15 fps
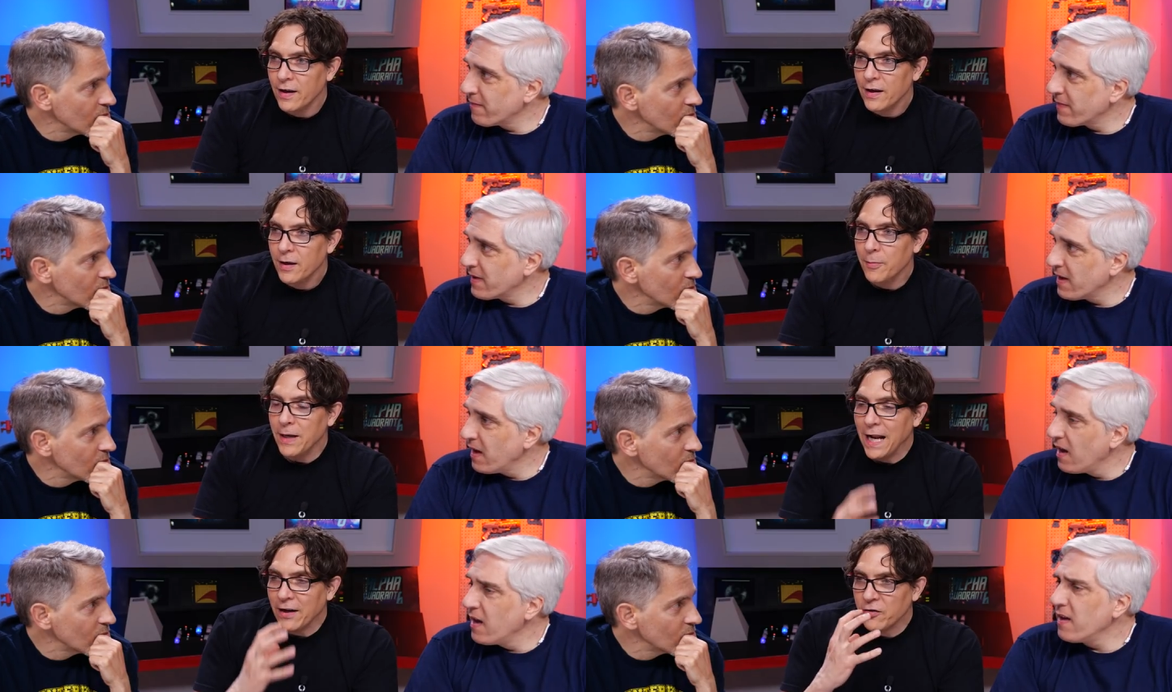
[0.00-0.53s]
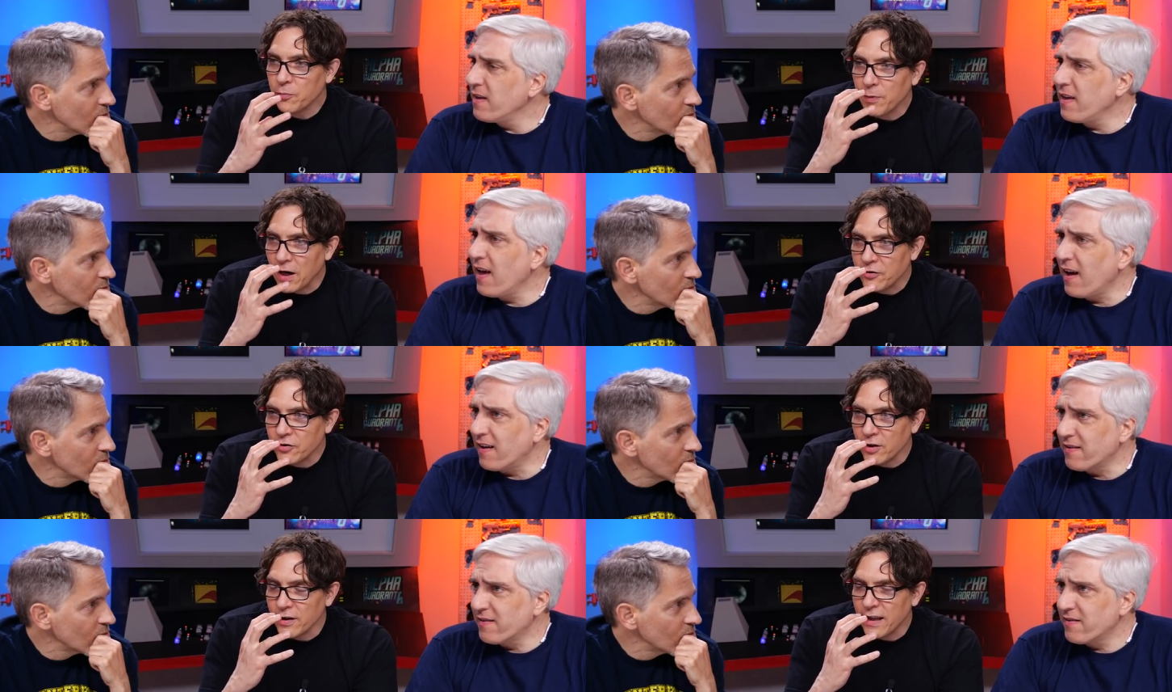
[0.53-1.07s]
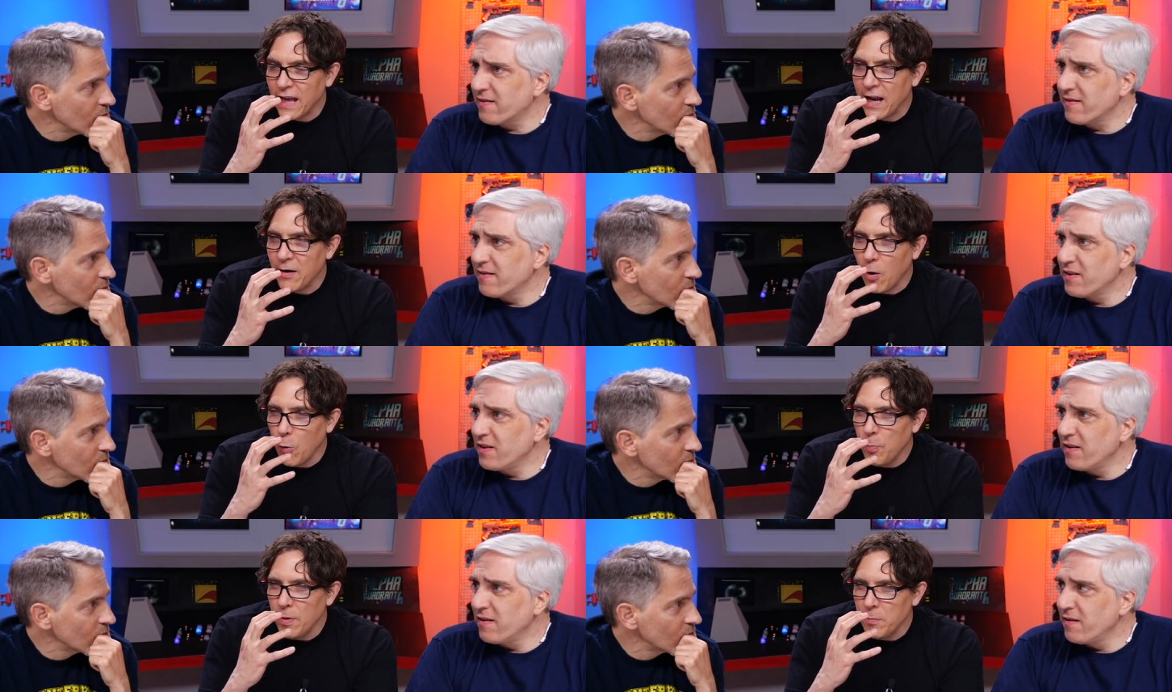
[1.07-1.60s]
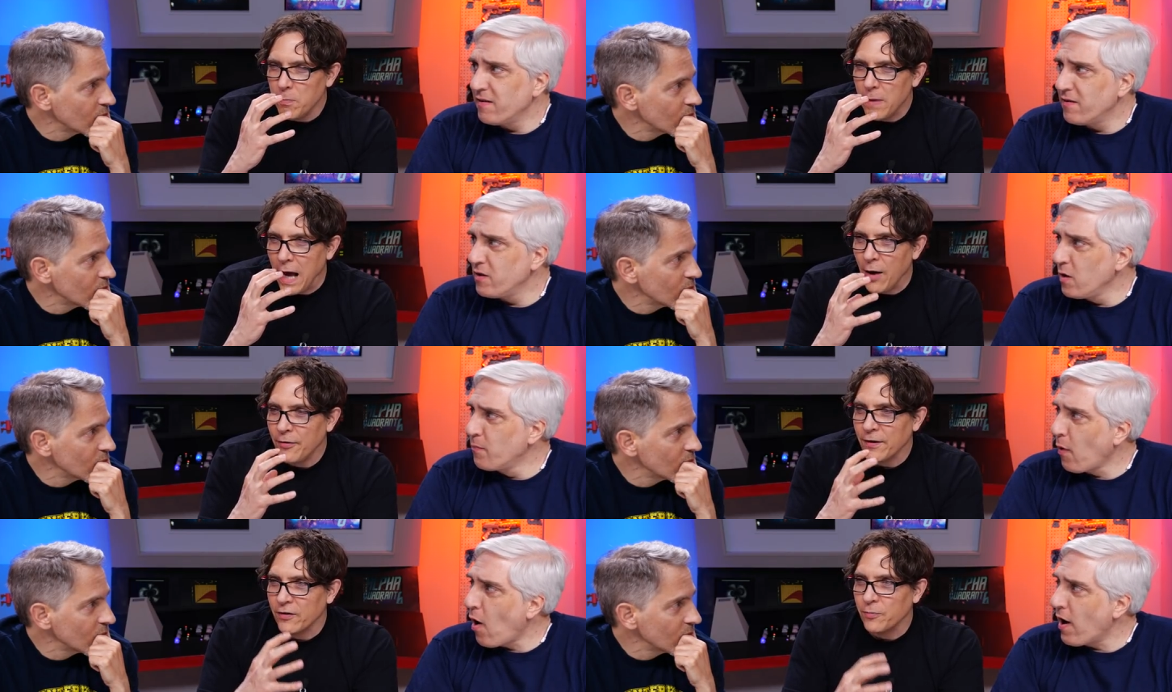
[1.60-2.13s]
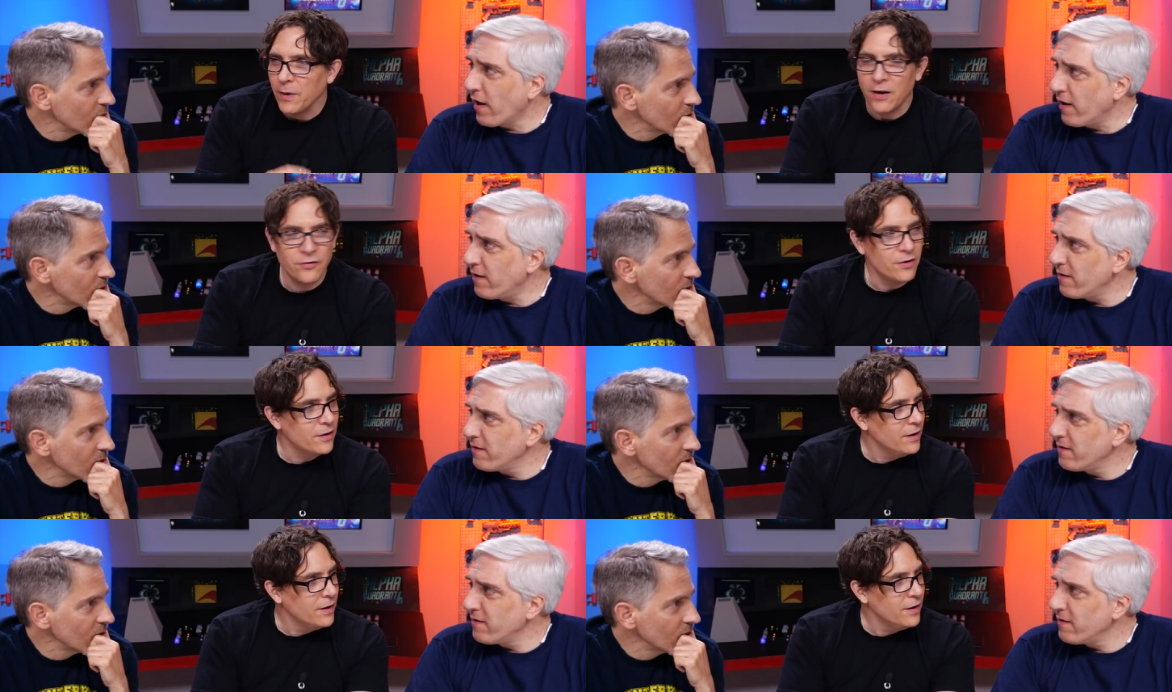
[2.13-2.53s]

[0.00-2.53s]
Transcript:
Speaker 1: I mean, that expression, yes. that open mouth expression.